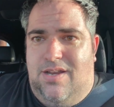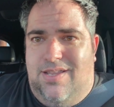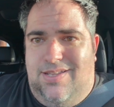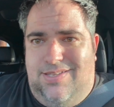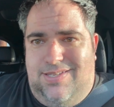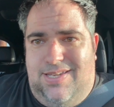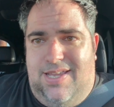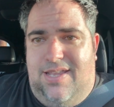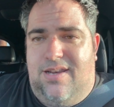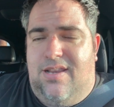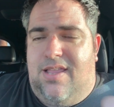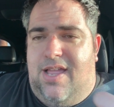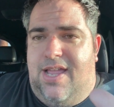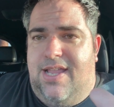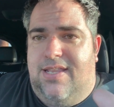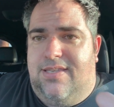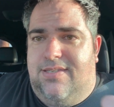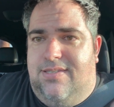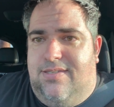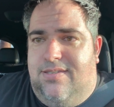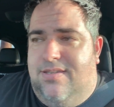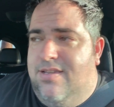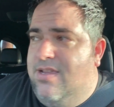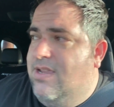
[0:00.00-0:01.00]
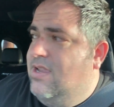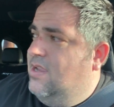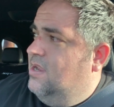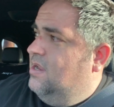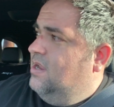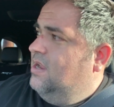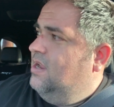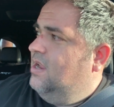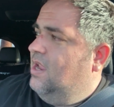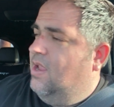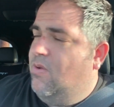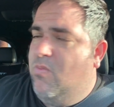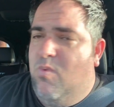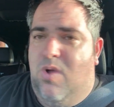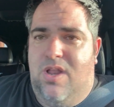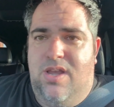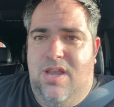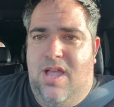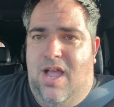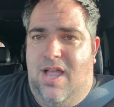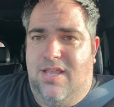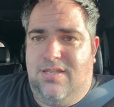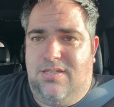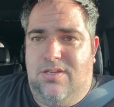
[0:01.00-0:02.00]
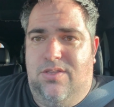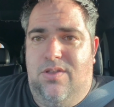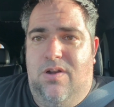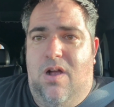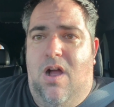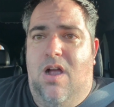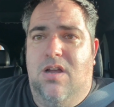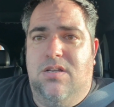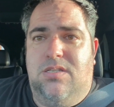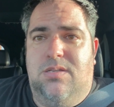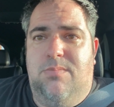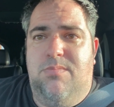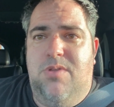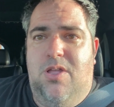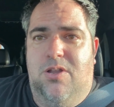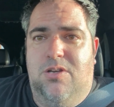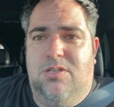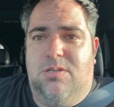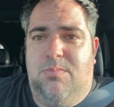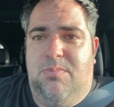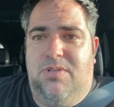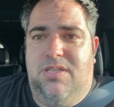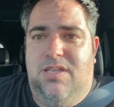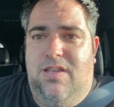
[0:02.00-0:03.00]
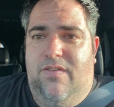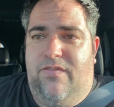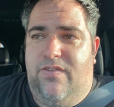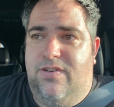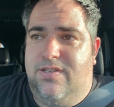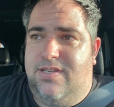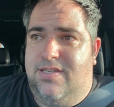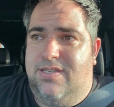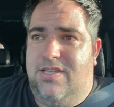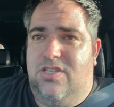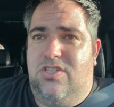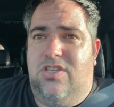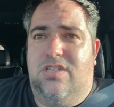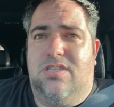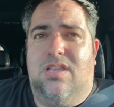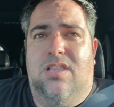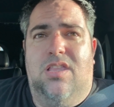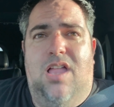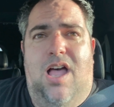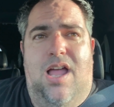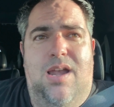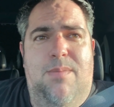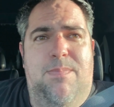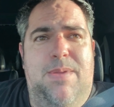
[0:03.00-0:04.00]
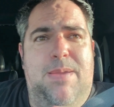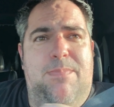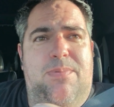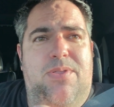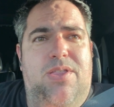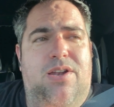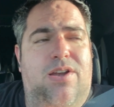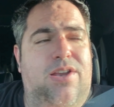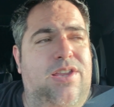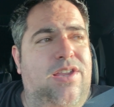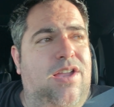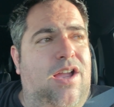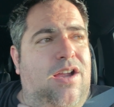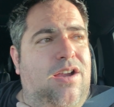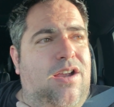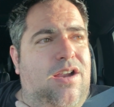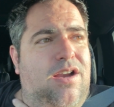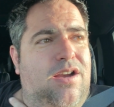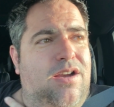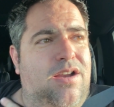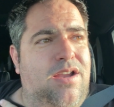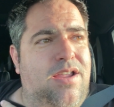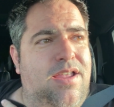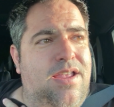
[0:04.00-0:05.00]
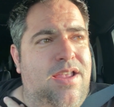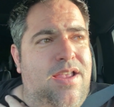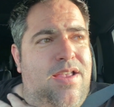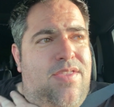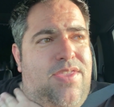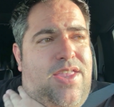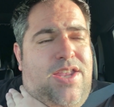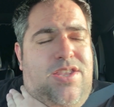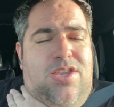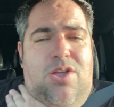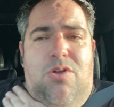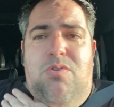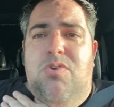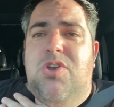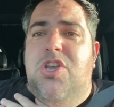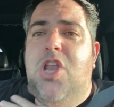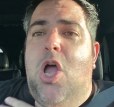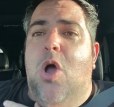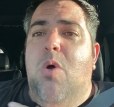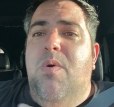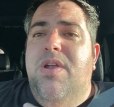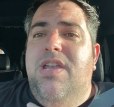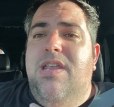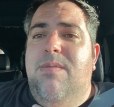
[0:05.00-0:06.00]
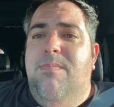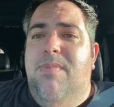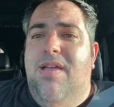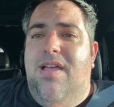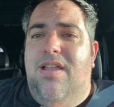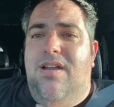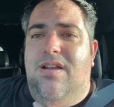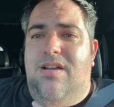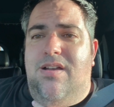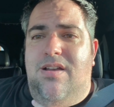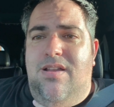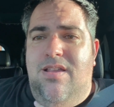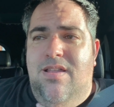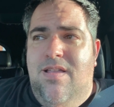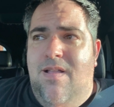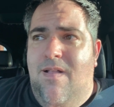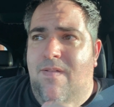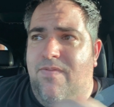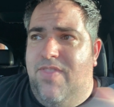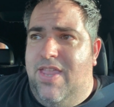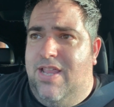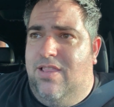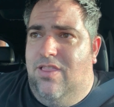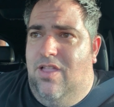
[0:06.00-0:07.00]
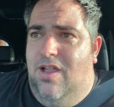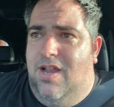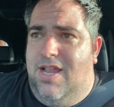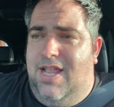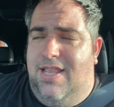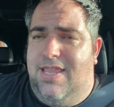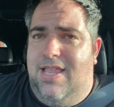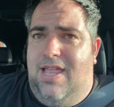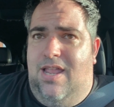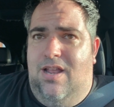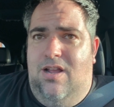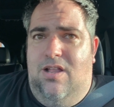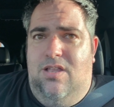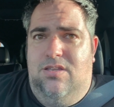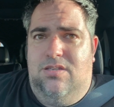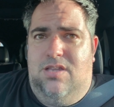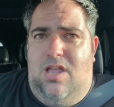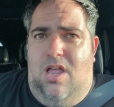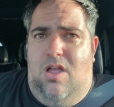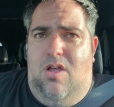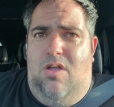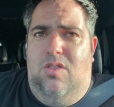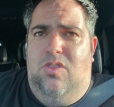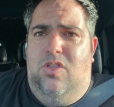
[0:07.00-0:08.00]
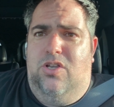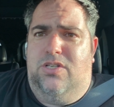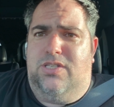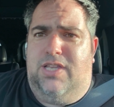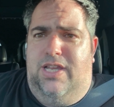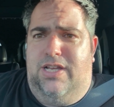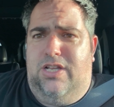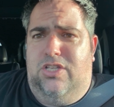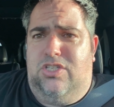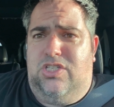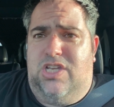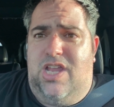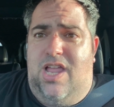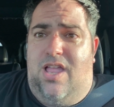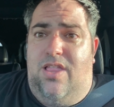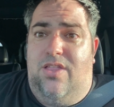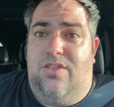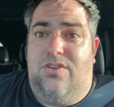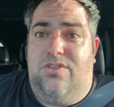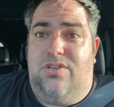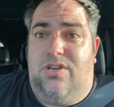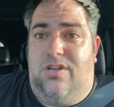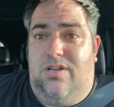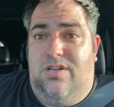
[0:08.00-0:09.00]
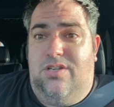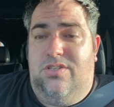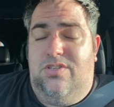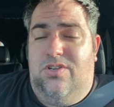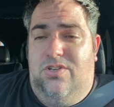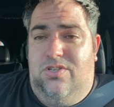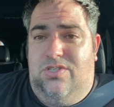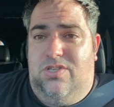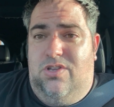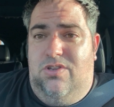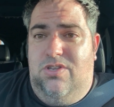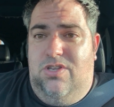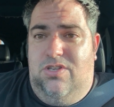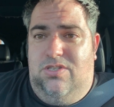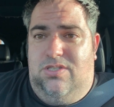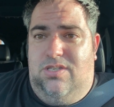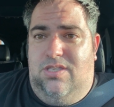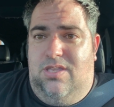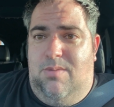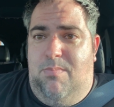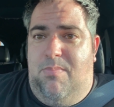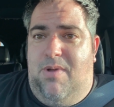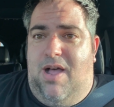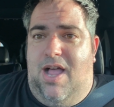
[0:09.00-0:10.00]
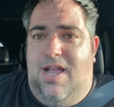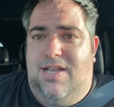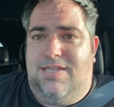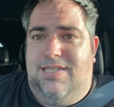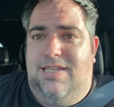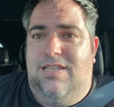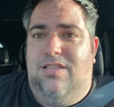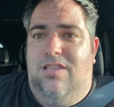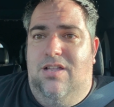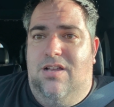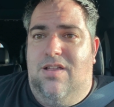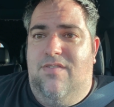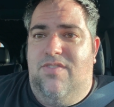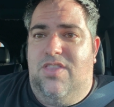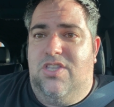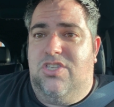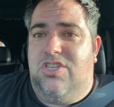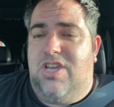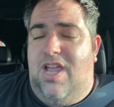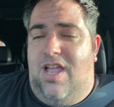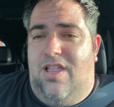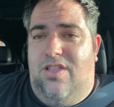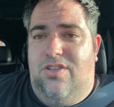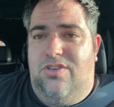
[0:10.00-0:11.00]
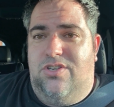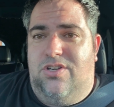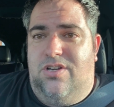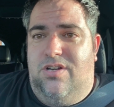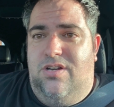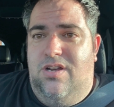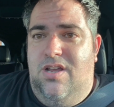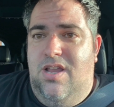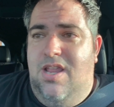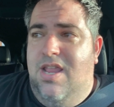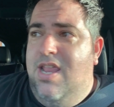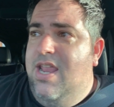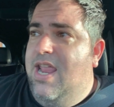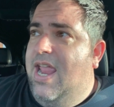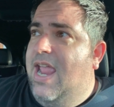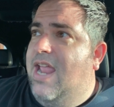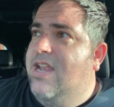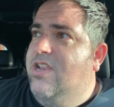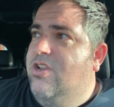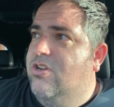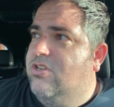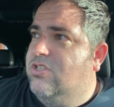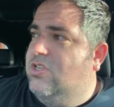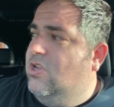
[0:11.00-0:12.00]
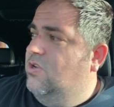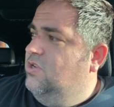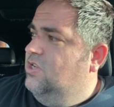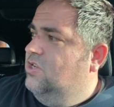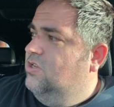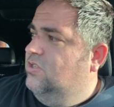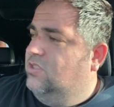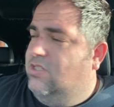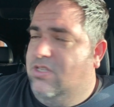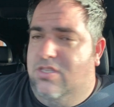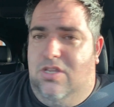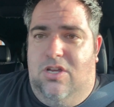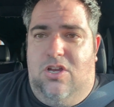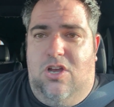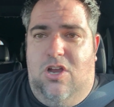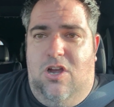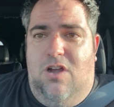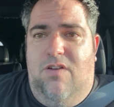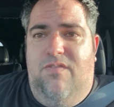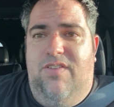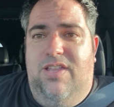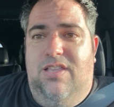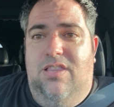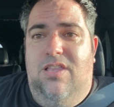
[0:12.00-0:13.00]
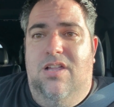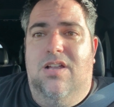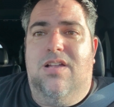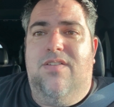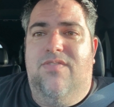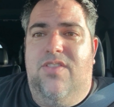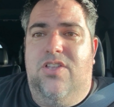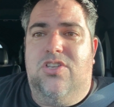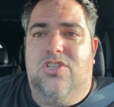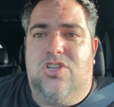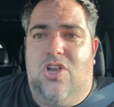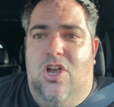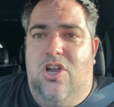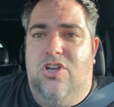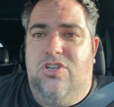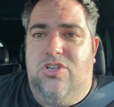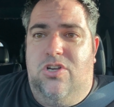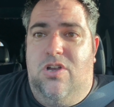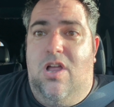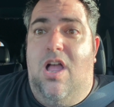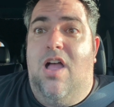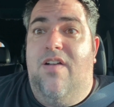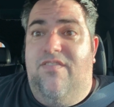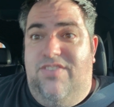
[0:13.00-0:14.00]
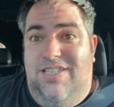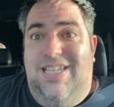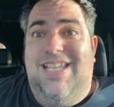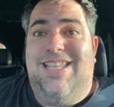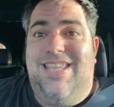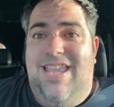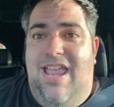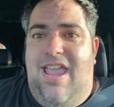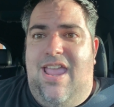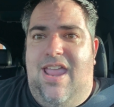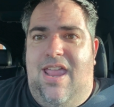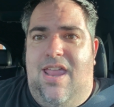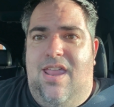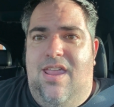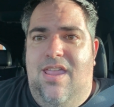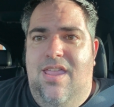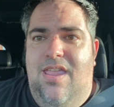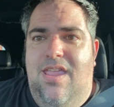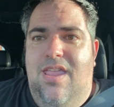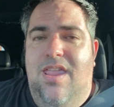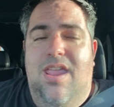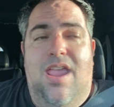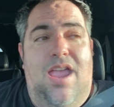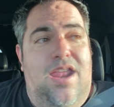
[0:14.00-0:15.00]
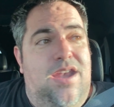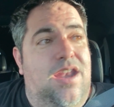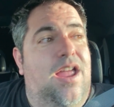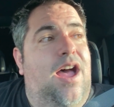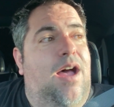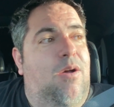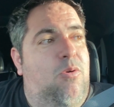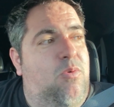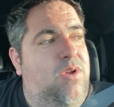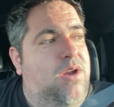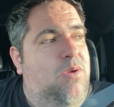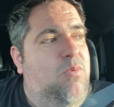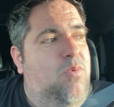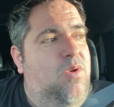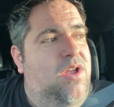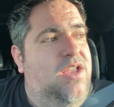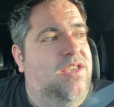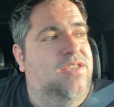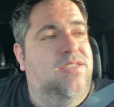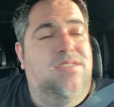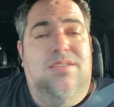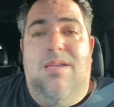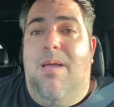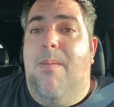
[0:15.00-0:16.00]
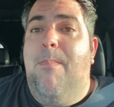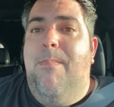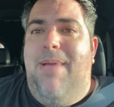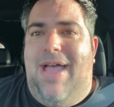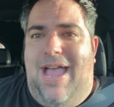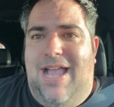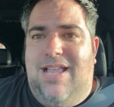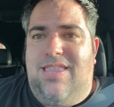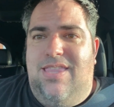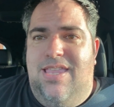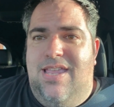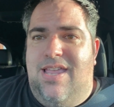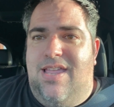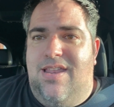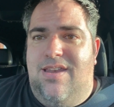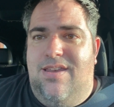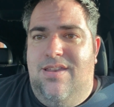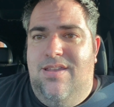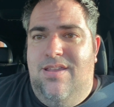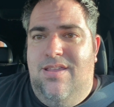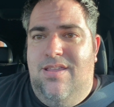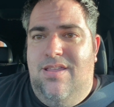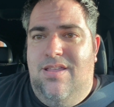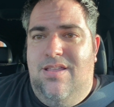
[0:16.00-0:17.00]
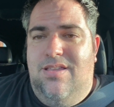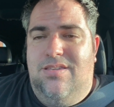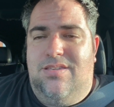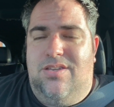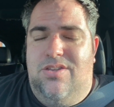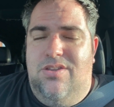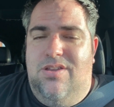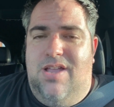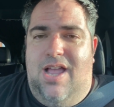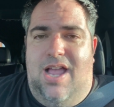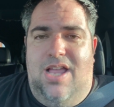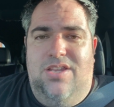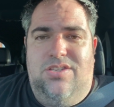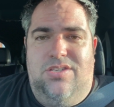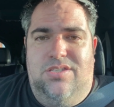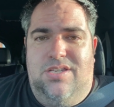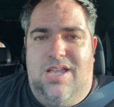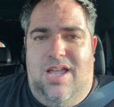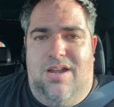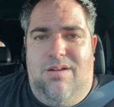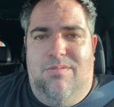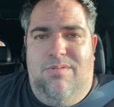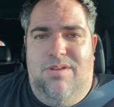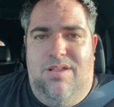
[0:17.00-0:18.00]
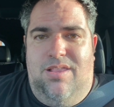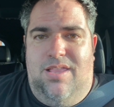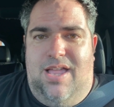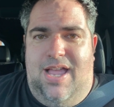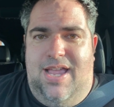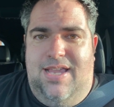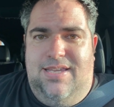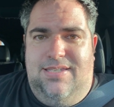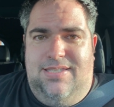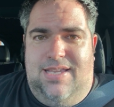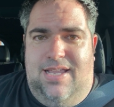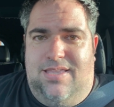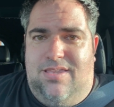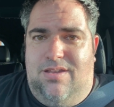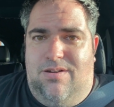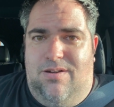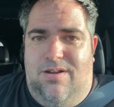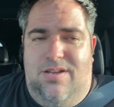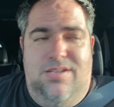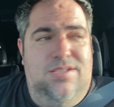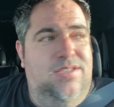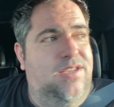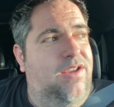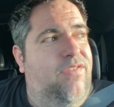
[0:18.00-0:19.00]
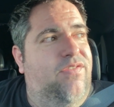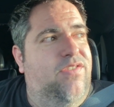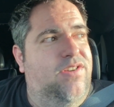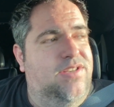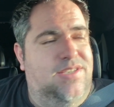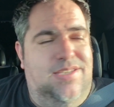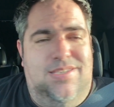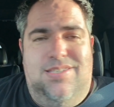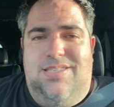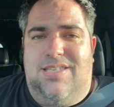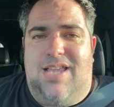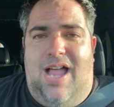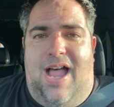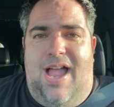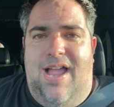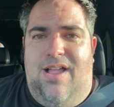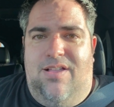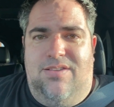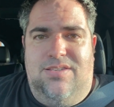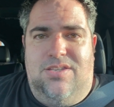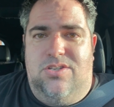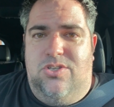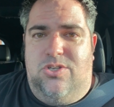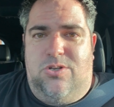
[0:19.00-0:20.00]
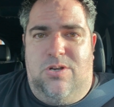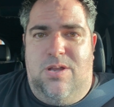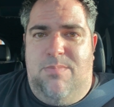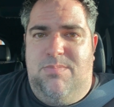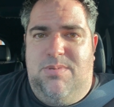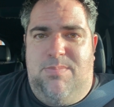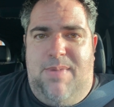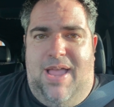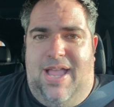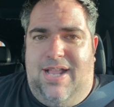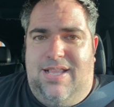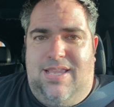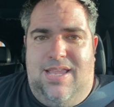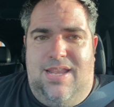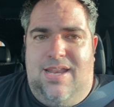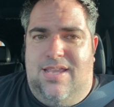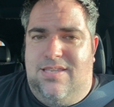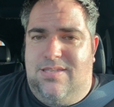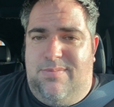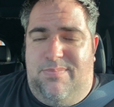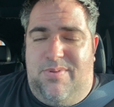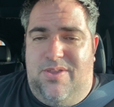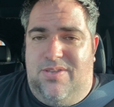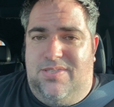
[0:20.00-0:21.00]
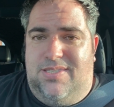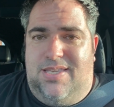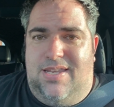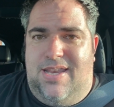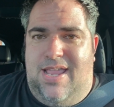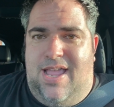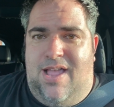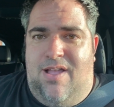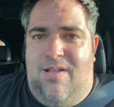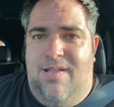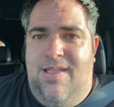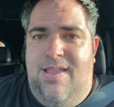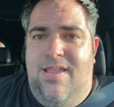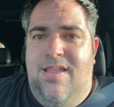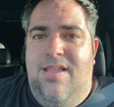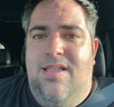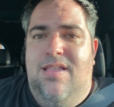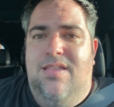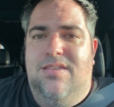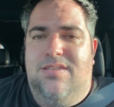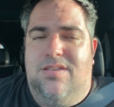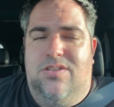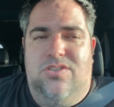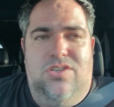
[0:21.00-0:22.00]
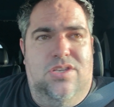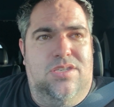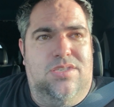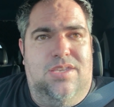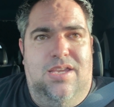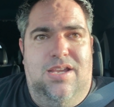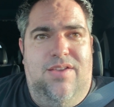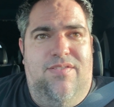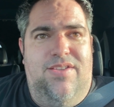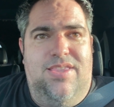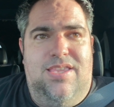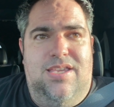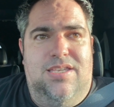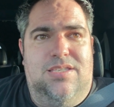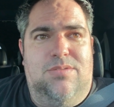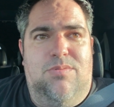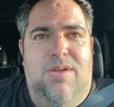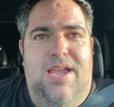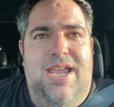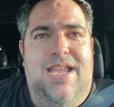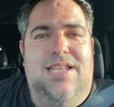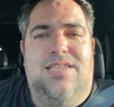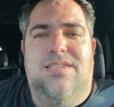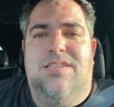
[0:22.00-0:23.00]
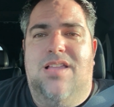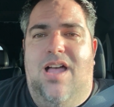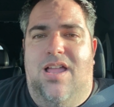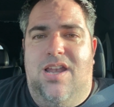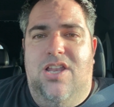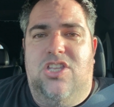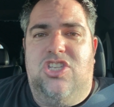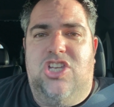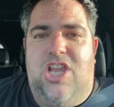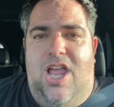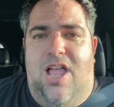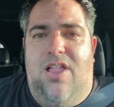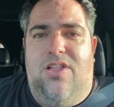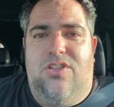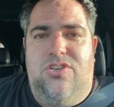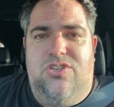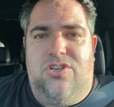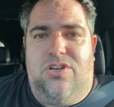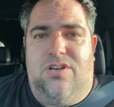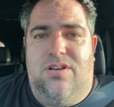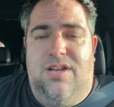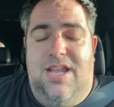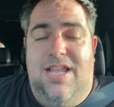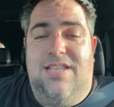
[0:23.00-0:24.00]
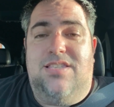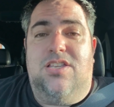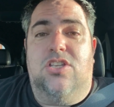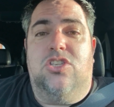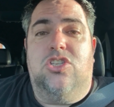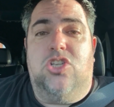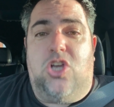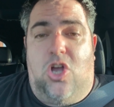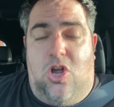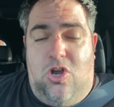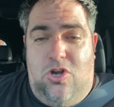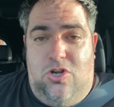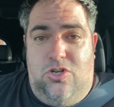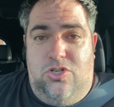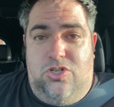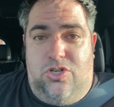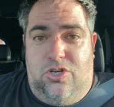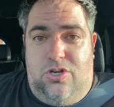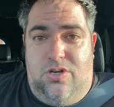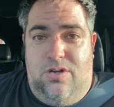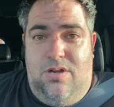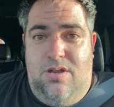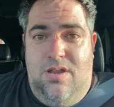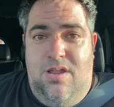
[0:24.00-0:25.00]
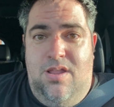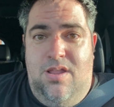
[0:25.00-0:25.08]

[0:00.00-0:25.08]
its headlights and whatnot. So there are some noticeable differences. It's just a lot of people that are younger, that don't know any better, they look at that and goes, oh, it looks like a Challenger, because you're so used to the boxy look of the Challenger, and you're so used to the curvy look of the Charger of today, and not what it was back then. So you guys just got to realize that there is difference in styles and trims back then as opposed to now. So just think of it this way. It's not a Challenger, it's a Charger.